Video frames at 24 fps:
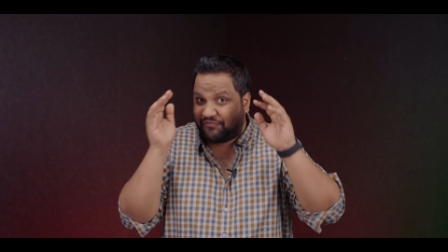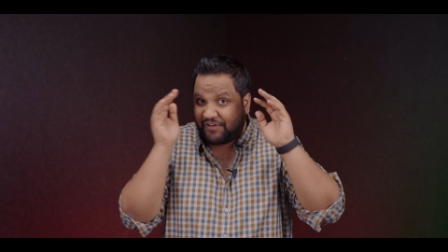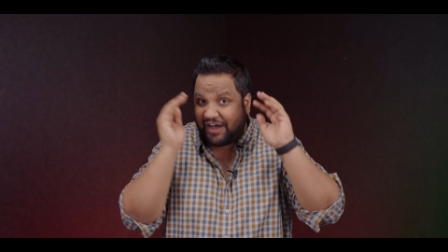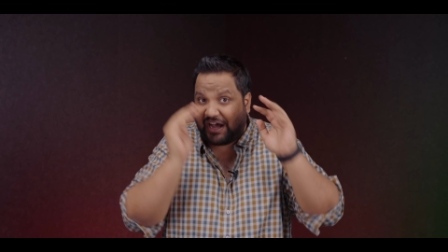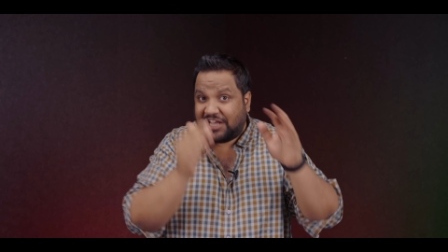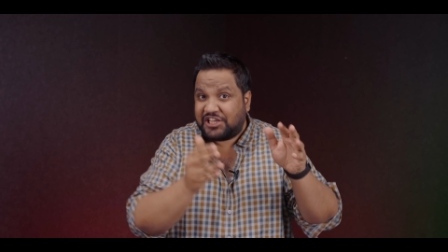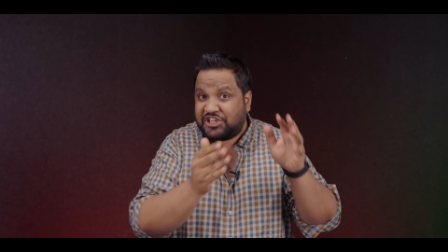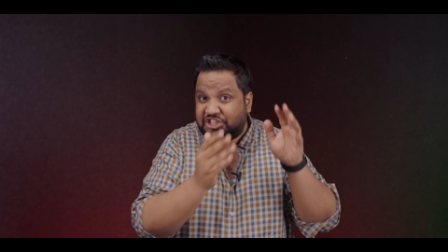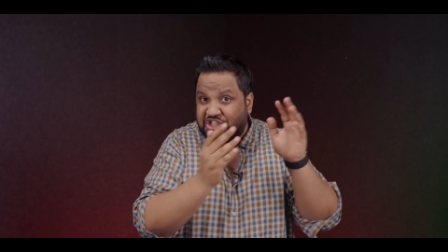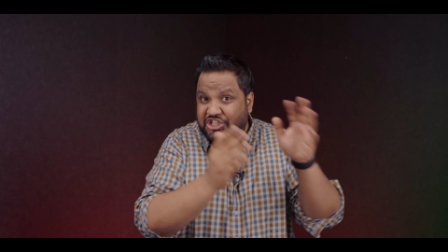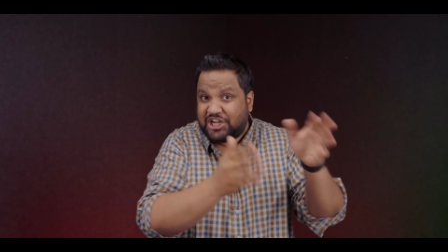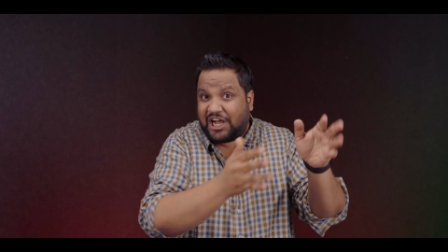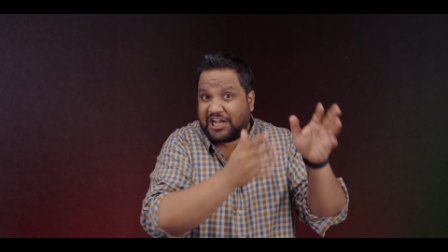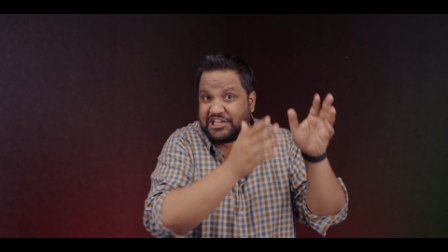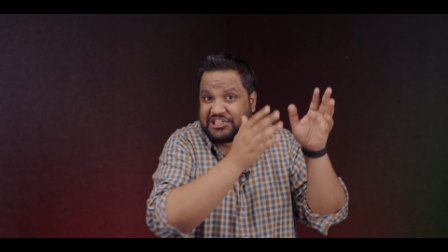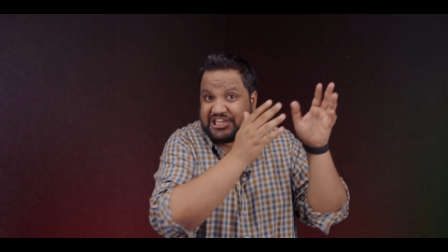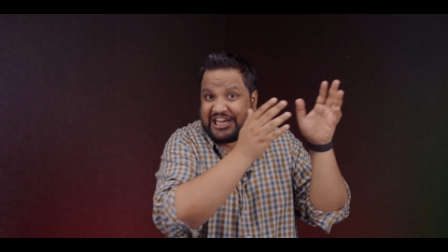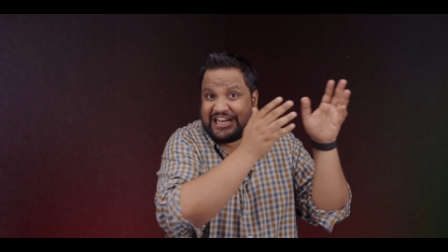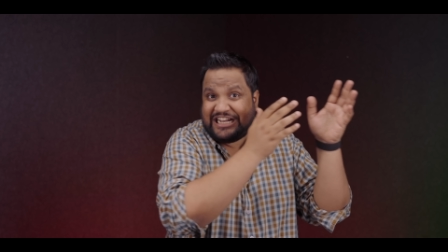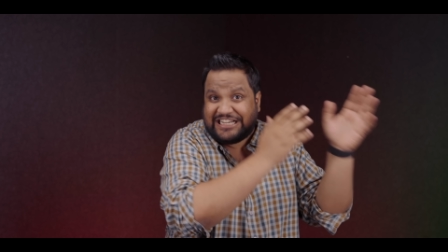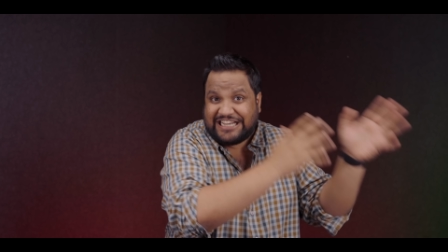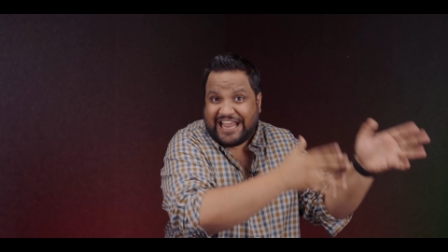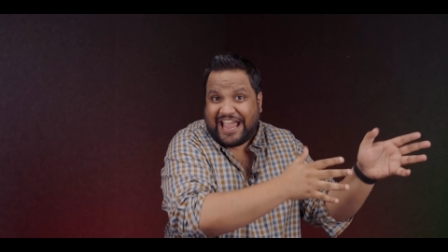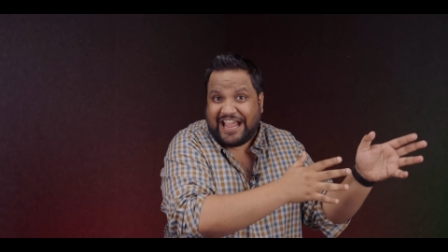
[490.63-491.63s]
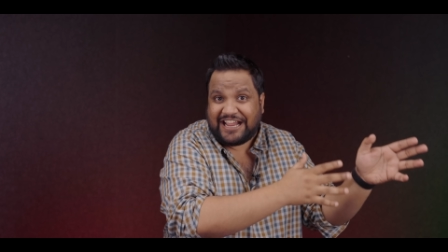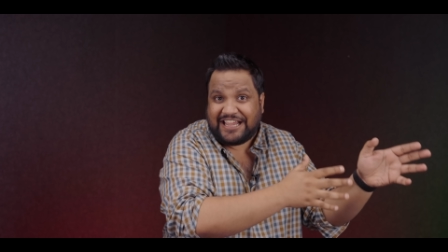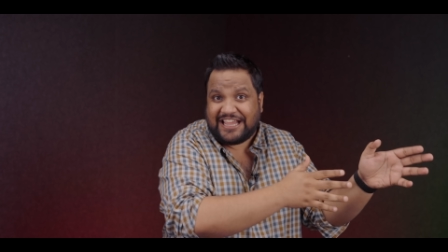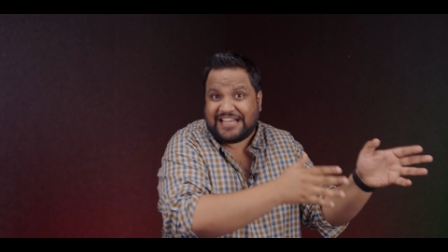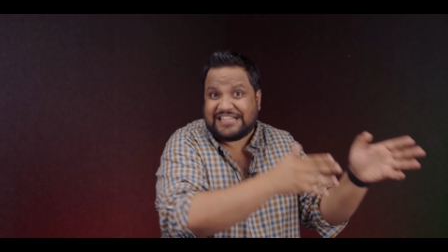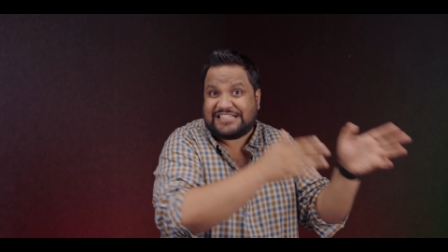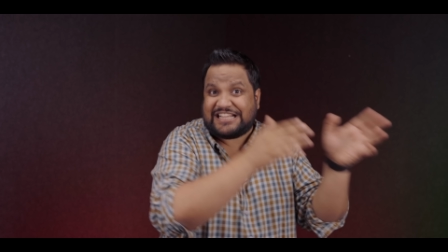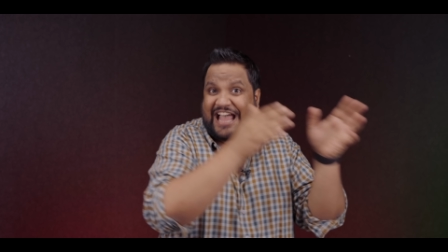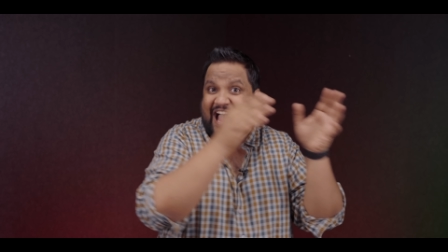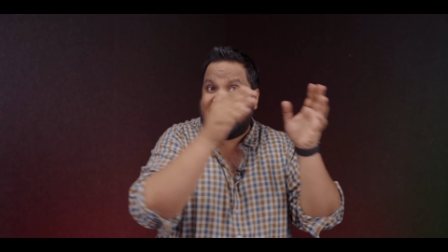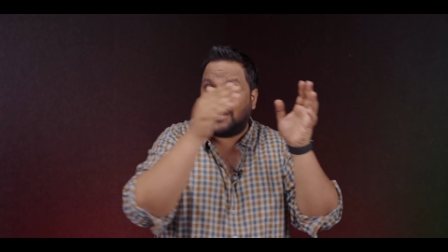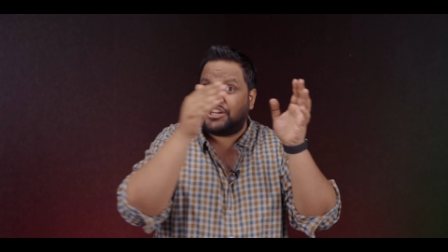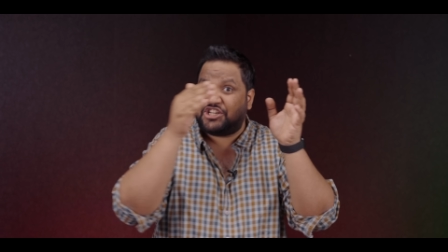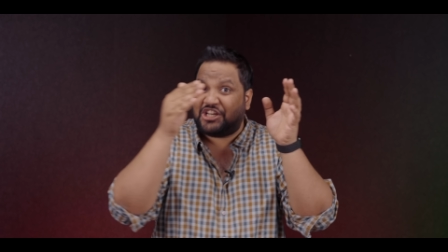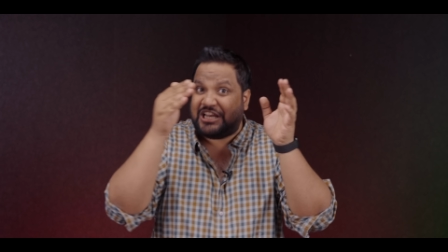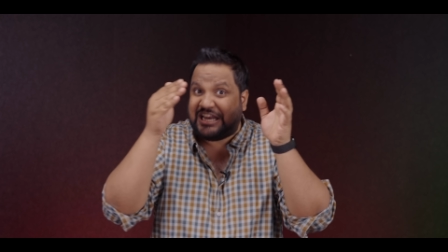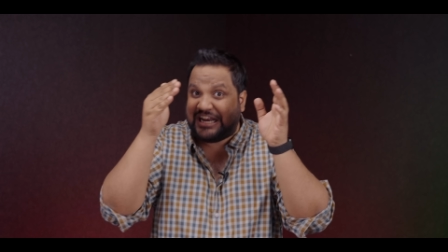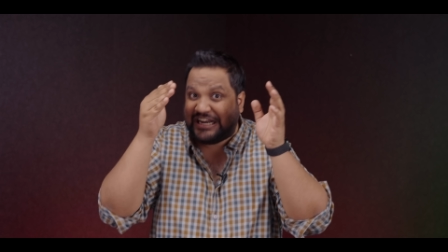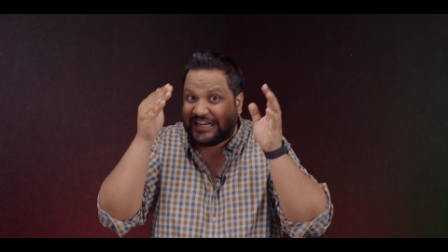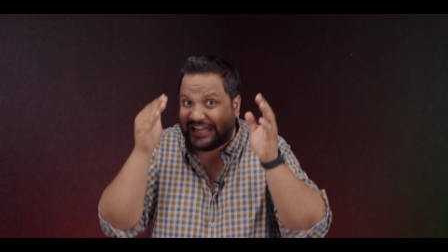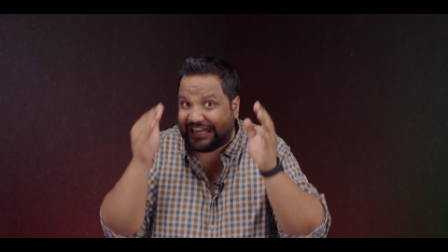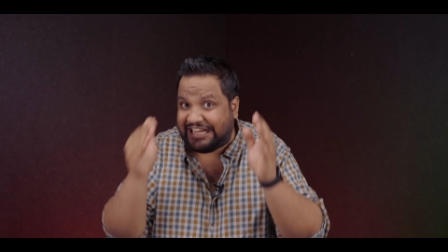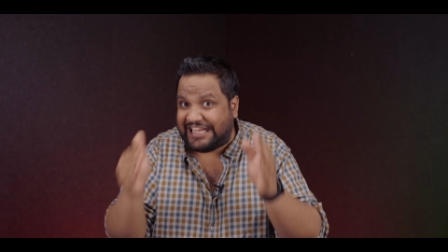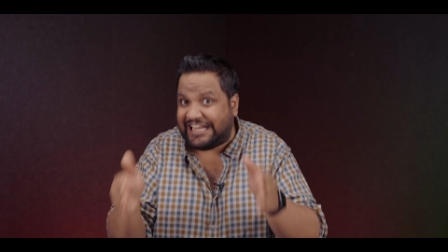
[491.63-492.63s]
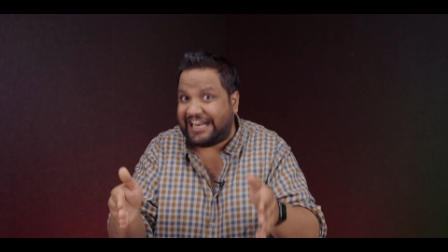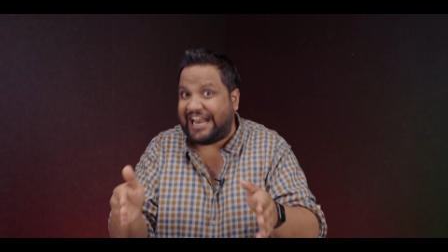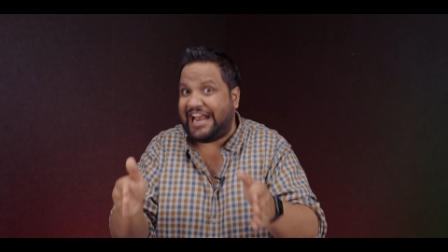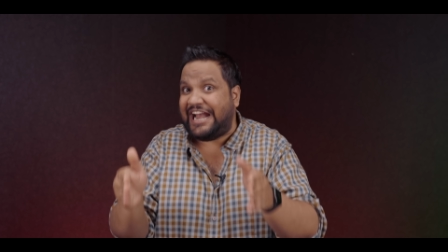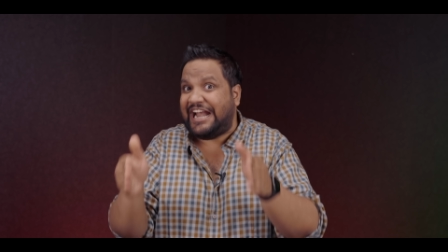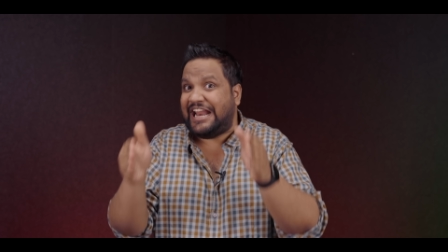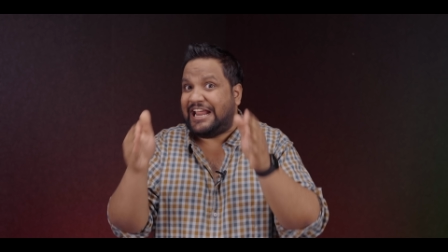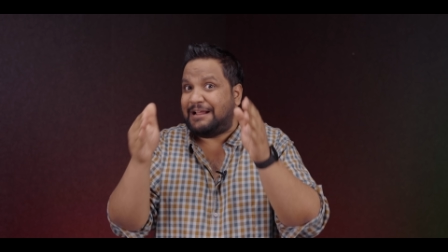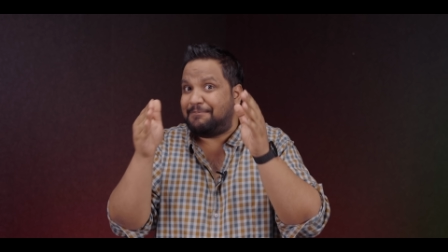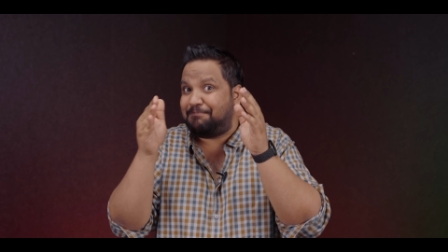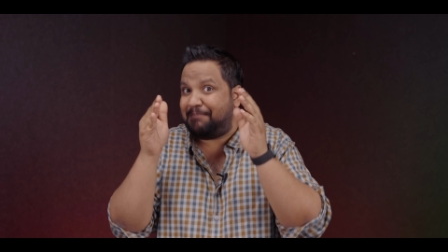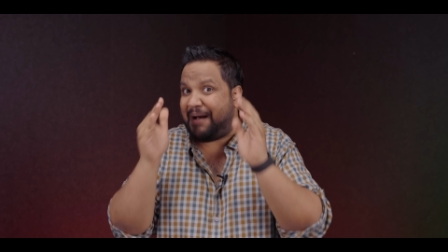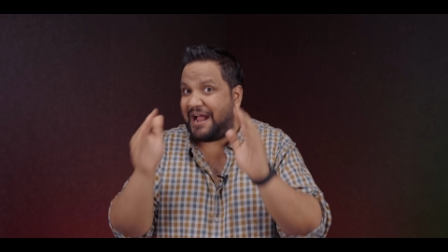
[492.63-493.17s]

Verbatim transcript: fast charging tech is actually degrading